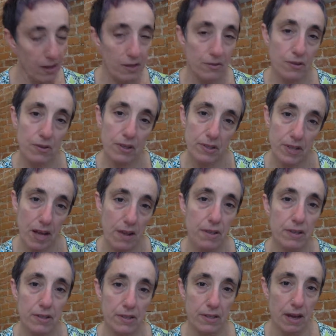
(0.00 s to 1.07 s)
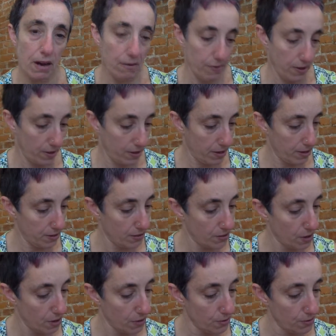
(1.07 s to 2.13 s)
So the death itself, I think,
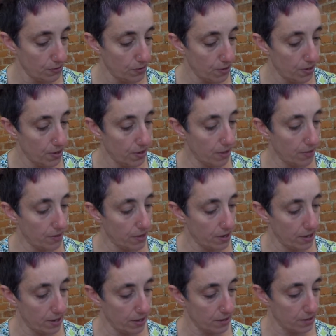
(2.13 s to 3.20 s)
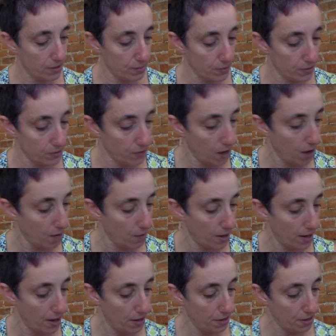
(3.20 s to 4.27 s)
shows that their connection was not
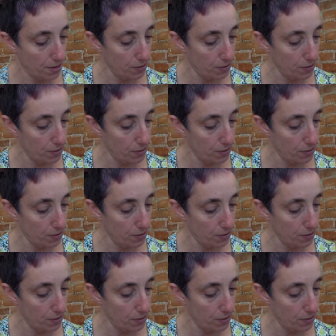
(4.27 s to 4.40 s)
what he